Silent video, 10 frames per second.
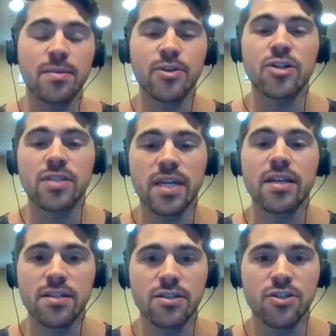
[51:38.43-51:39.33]
but you're
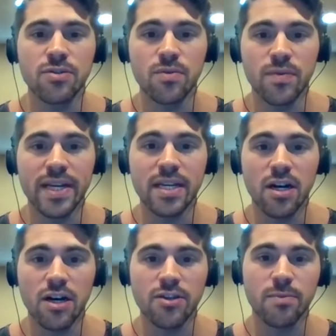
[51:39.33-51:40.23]
saying to read
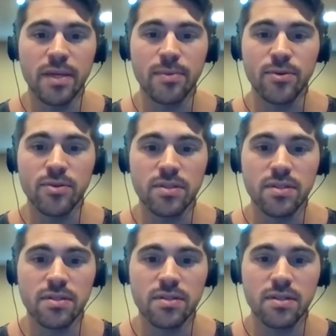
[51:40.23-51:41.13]
other
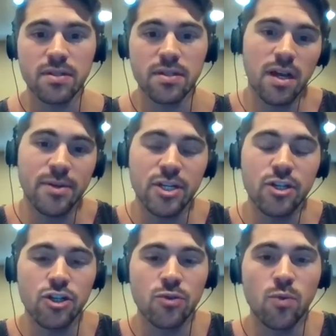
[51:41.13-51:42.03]
people's. I mean,
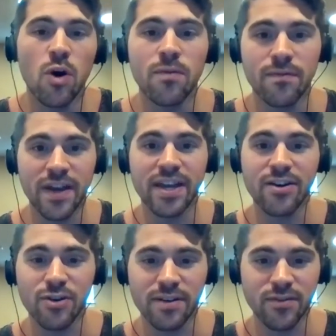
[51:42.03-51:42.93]
you won't
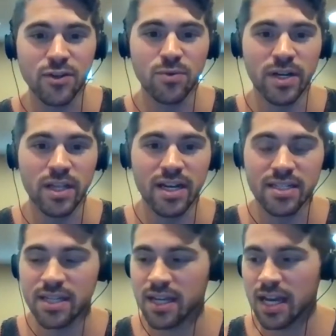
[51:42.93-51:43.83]
fail if you
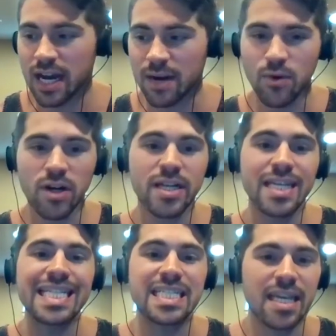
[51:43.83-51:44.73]
realize I'm walking
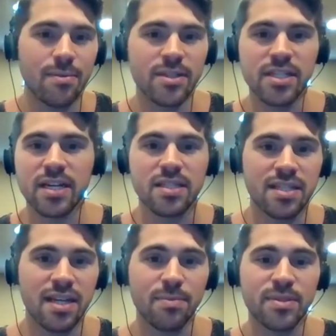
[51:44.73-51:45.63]
these same exact
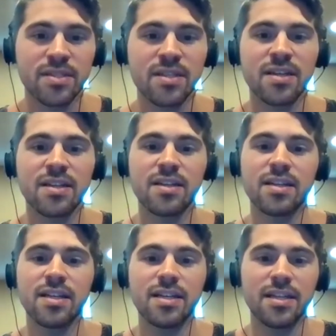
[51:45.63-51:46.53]
steps.
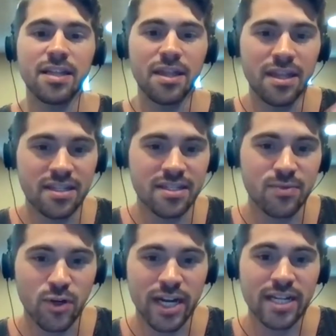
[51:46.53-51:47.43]
This
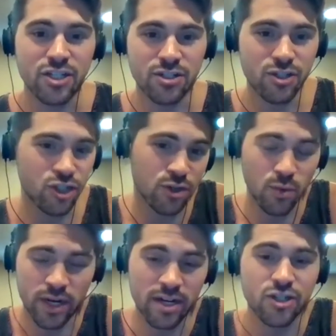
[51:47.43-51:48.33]
is what I should,
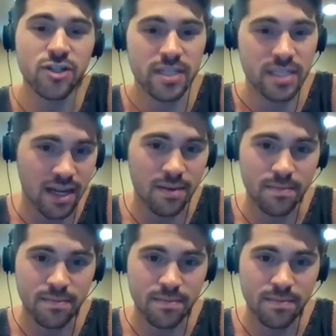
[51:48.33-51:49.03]
where I shouldn't step